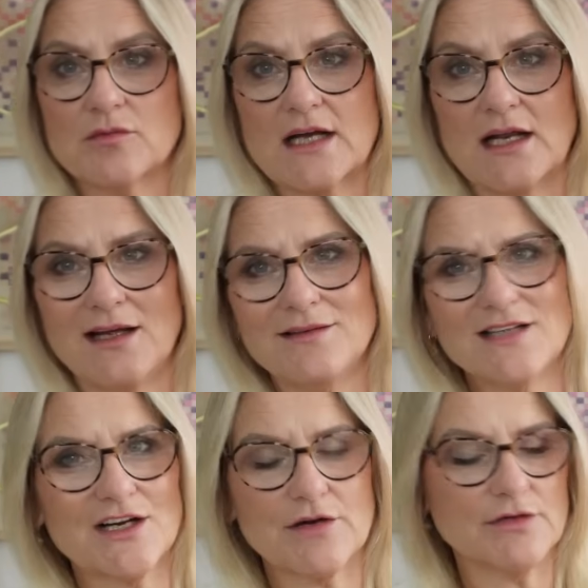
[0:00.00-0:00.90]
colour.
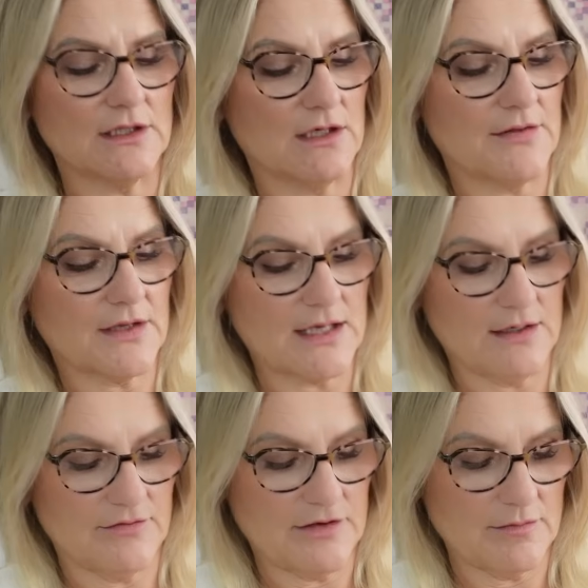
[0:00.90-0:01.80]
I don't really like the
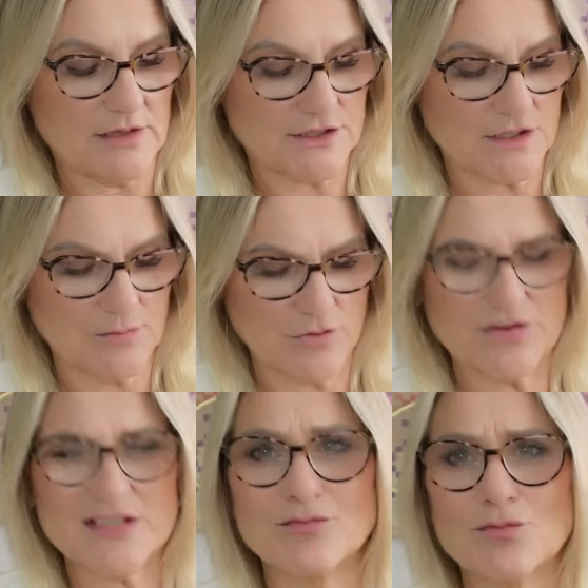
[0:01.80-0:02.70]
colour very much. I bought
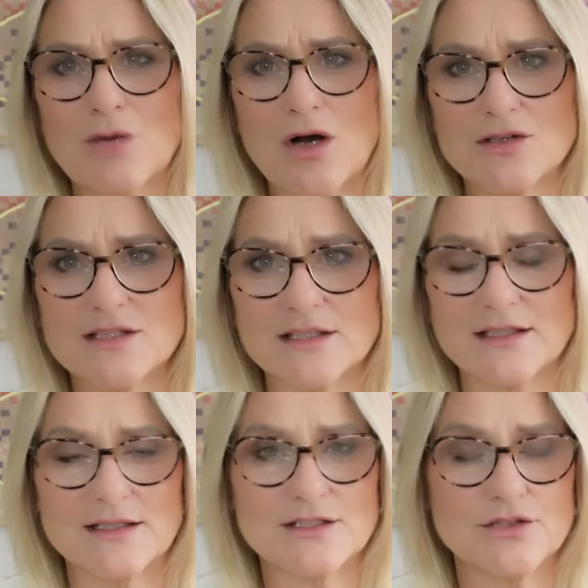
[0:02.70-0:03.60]
this
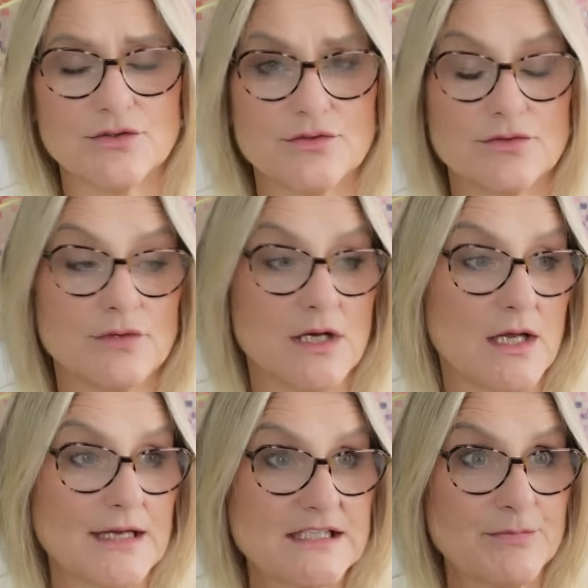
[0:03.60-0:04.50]
mostly to
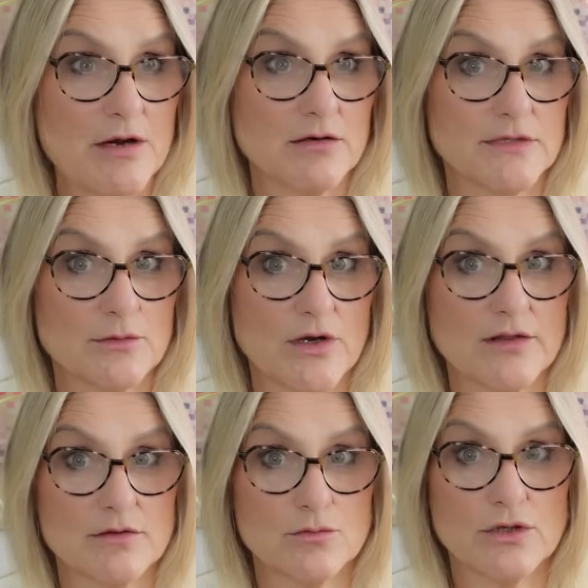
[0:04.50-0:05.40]
experiment
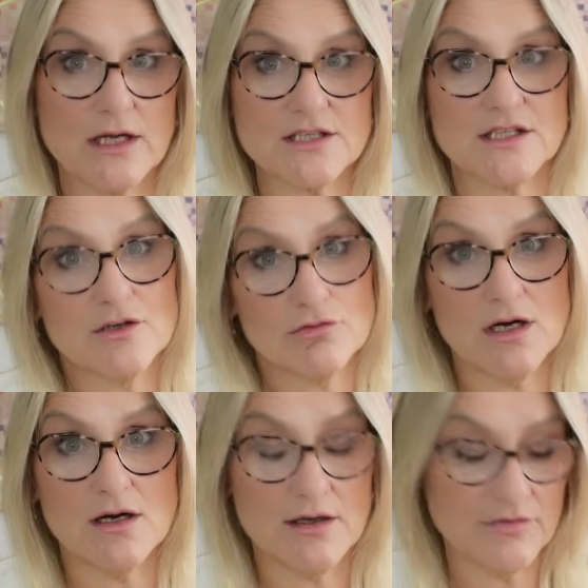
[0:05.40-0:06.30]
whether it would actually
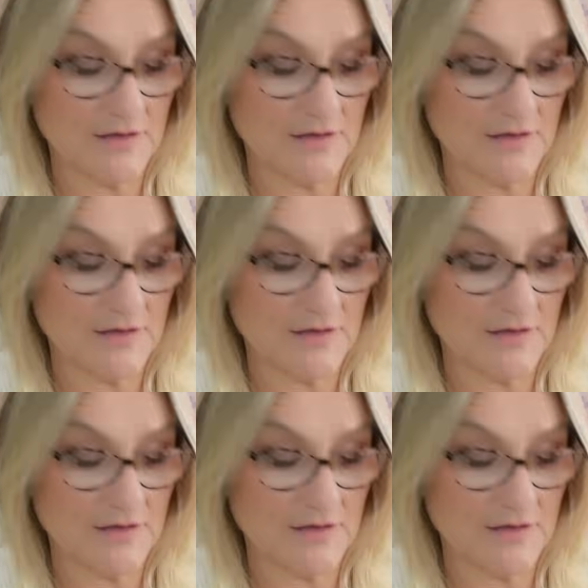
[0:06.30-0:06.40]
arrive